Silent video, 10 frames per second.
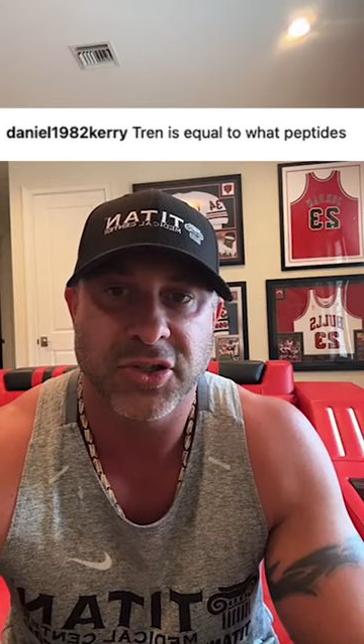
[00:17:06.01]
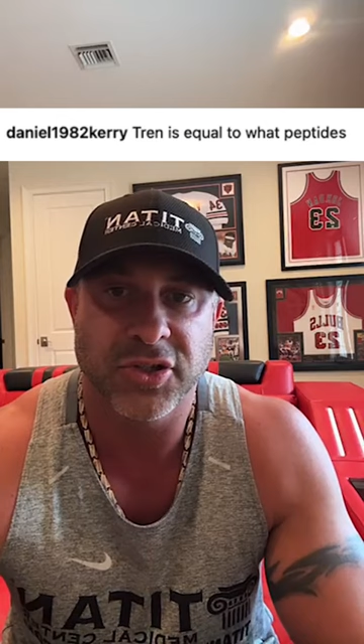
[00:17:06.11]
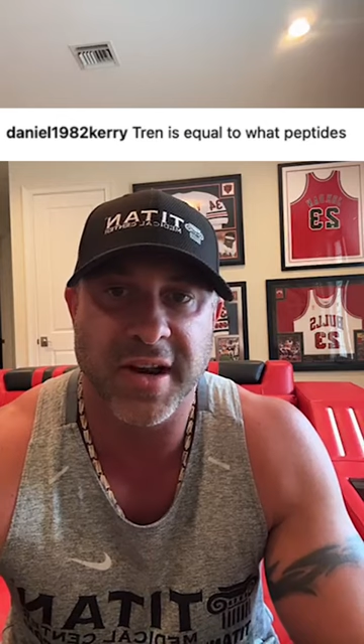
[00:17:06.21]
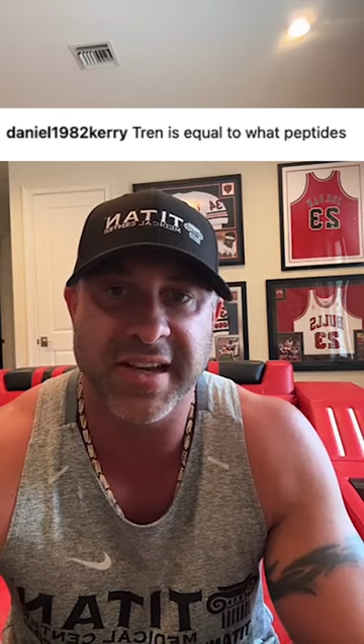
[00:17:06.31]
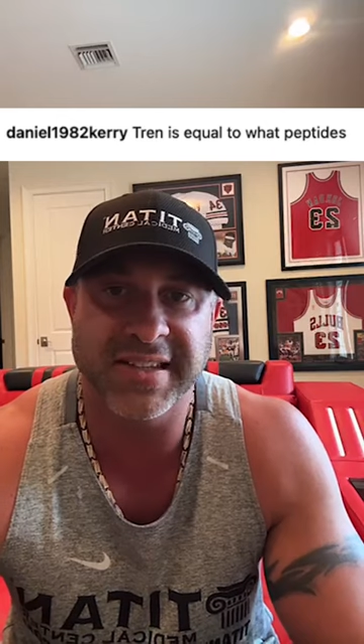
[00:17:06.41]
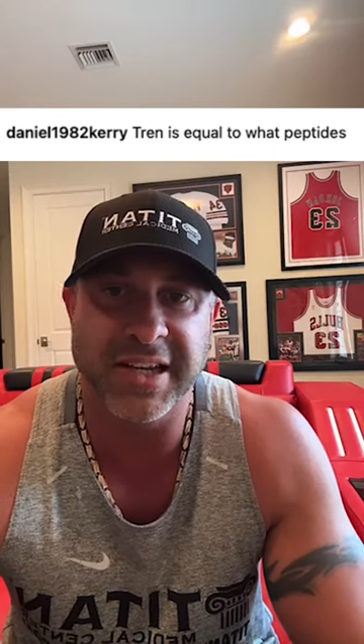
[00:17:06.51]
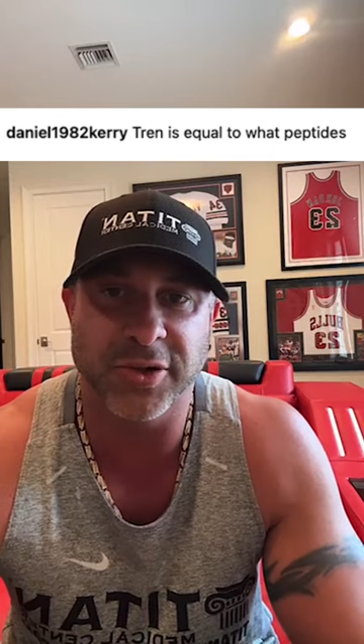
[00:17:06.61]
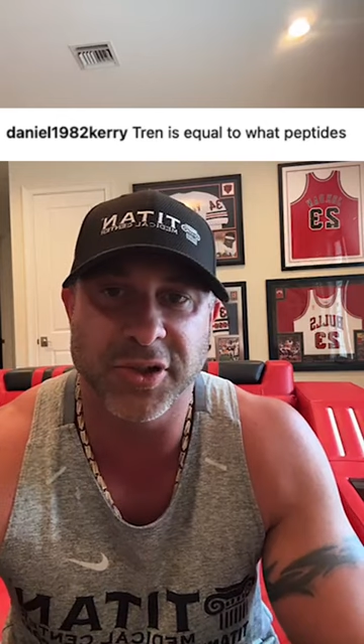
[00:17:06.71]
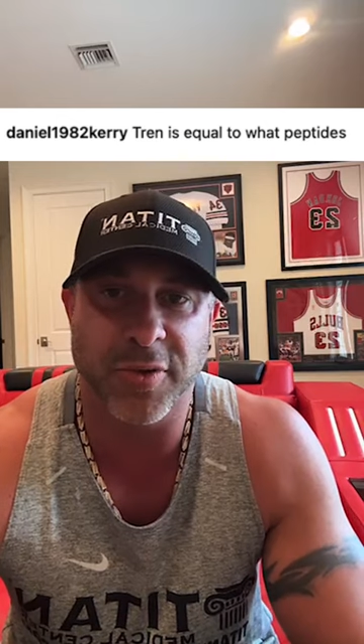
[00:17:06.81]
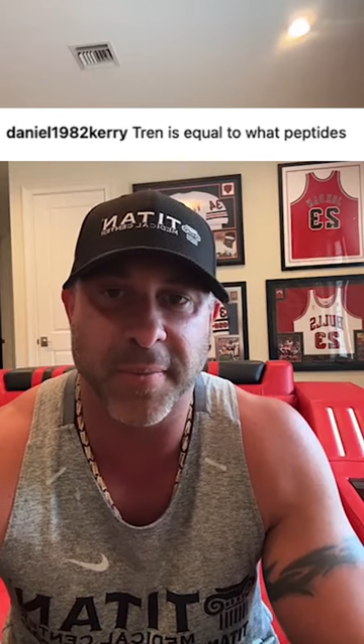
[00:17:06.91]
Tren is
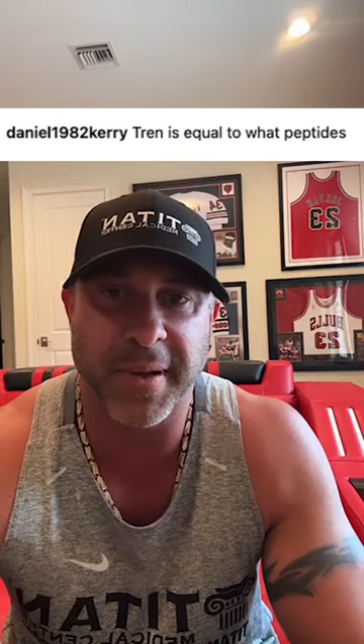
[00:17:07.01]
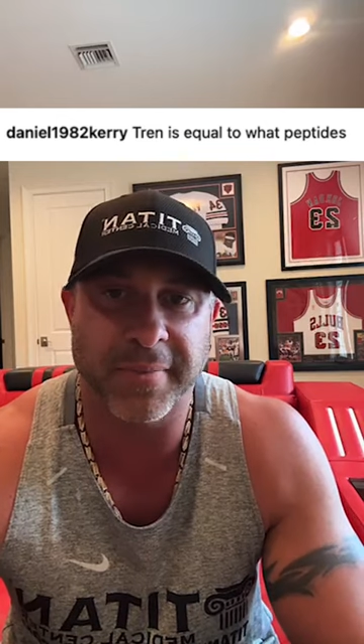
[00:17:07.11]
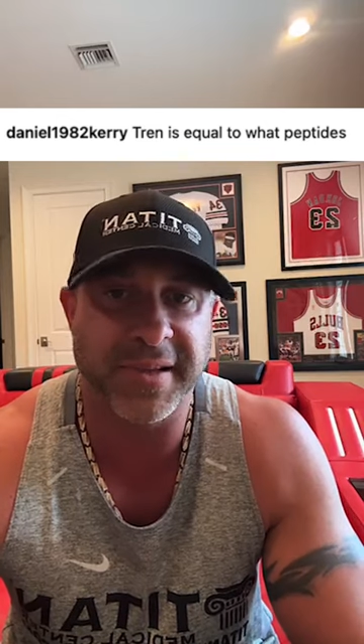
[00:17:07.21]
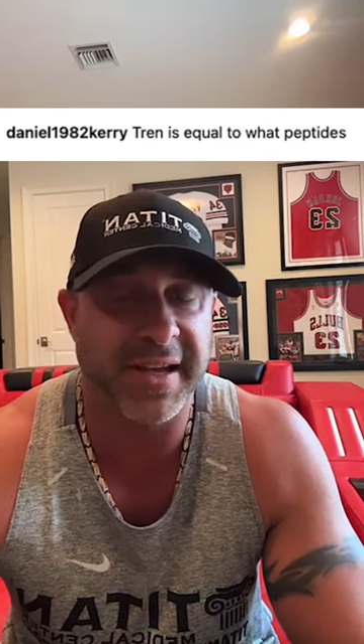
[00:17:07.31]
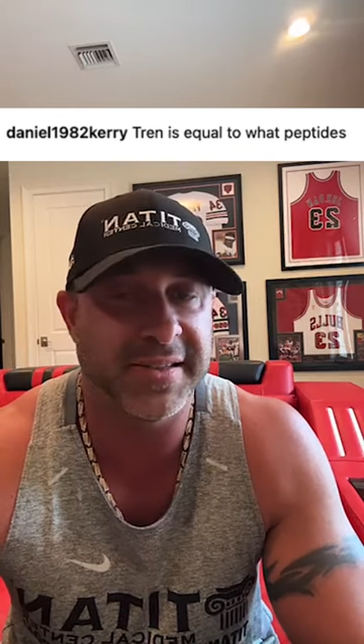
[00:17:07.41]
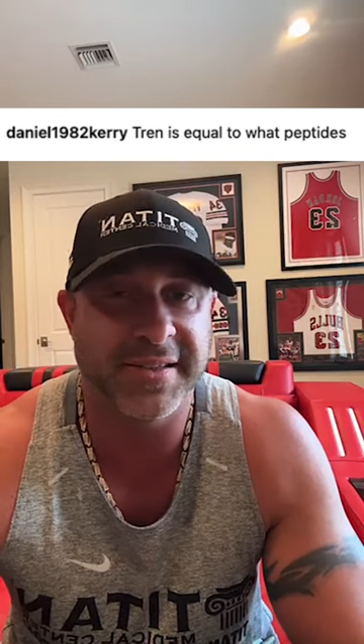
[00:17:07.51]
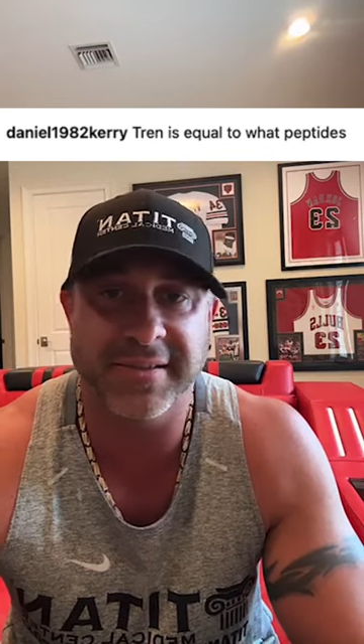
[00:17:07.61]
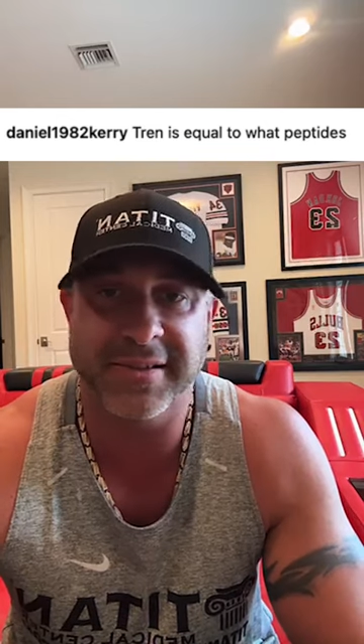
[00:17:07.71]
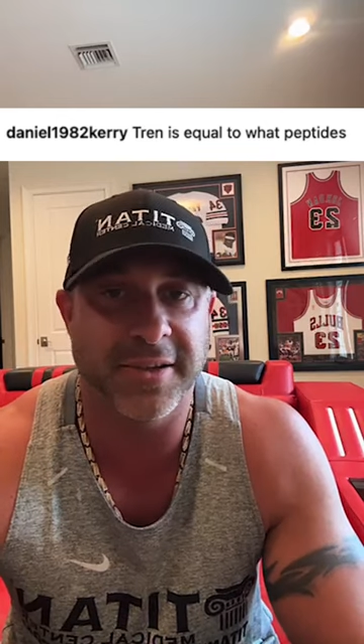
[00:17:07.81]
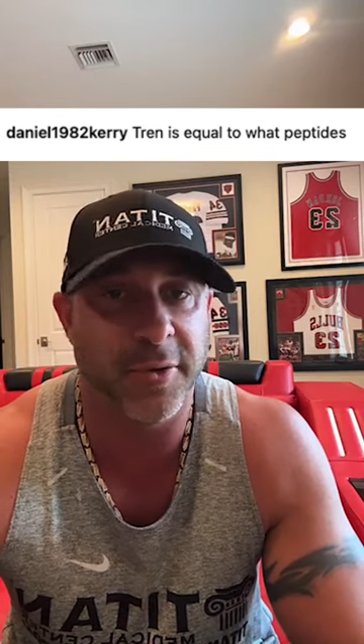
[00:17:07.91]
equal to what peptides?
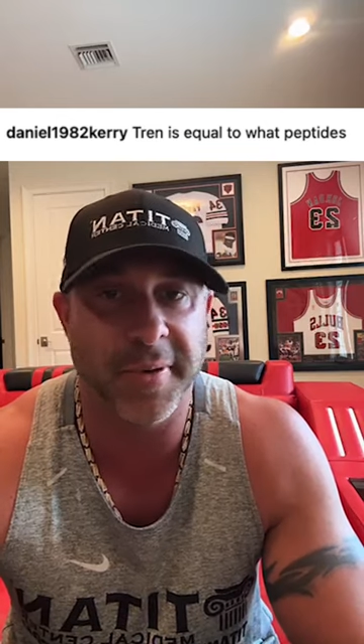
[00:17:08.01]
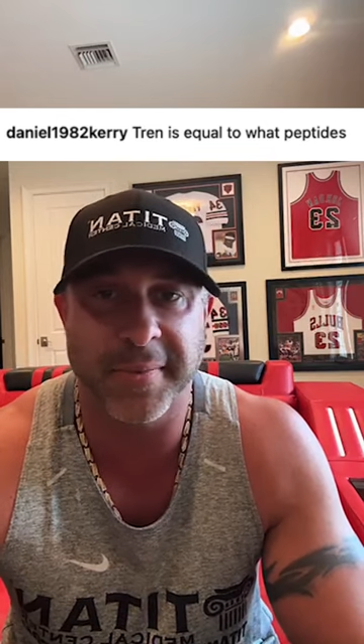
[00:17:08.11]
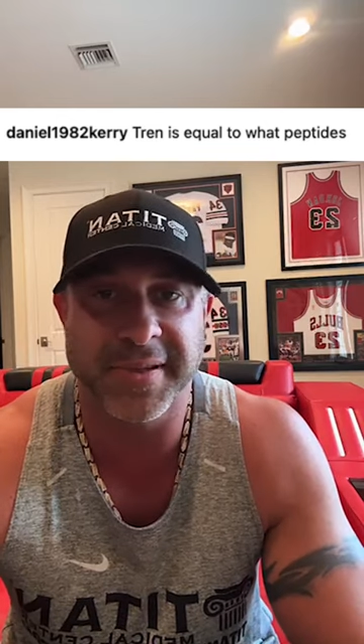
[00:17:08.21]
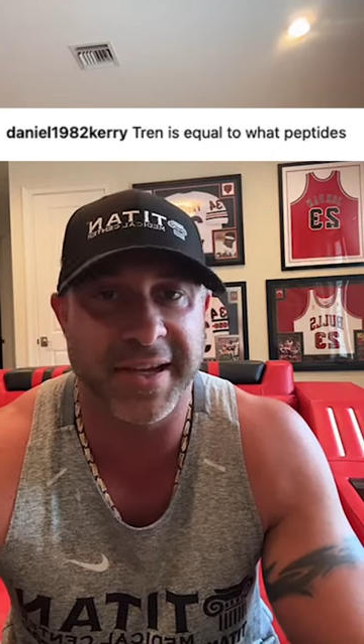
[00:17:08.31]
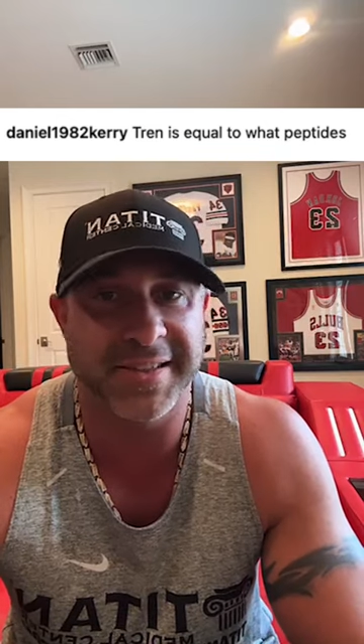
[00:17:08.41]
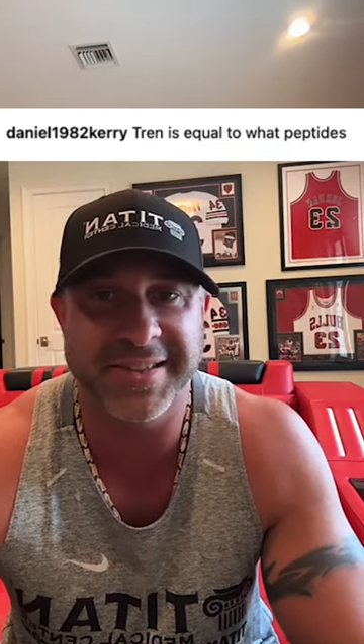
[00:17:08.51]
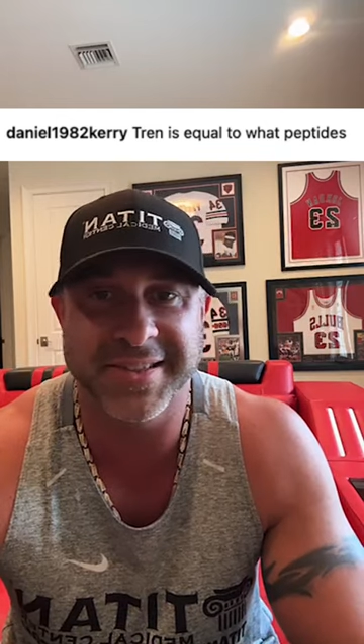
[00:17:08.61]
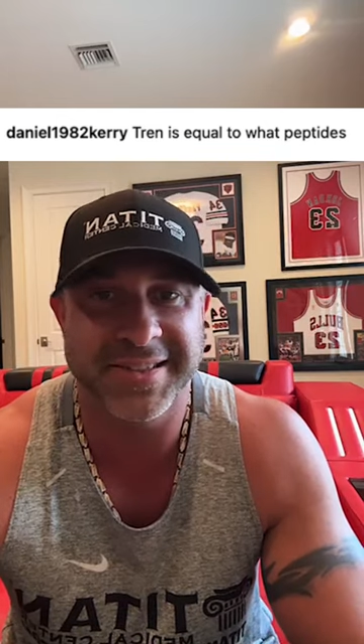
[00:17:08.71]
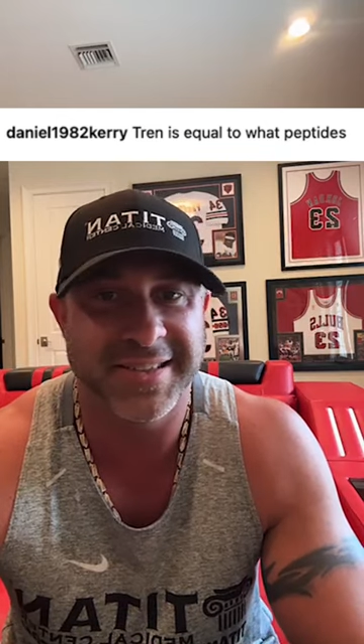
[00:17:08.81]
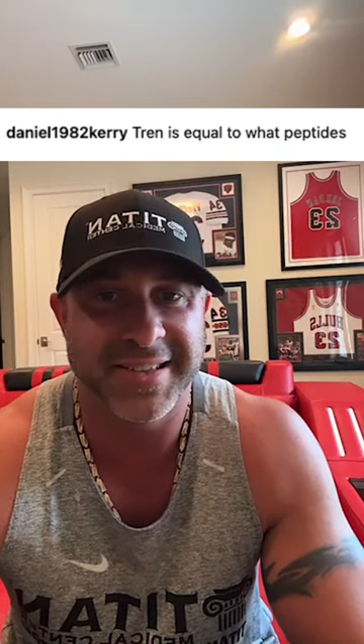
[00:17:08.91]
No
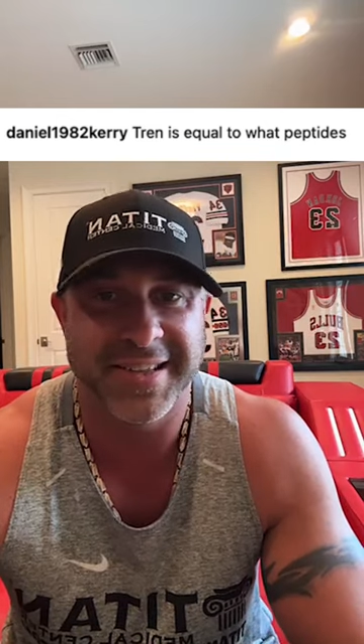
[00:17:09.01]
peptides.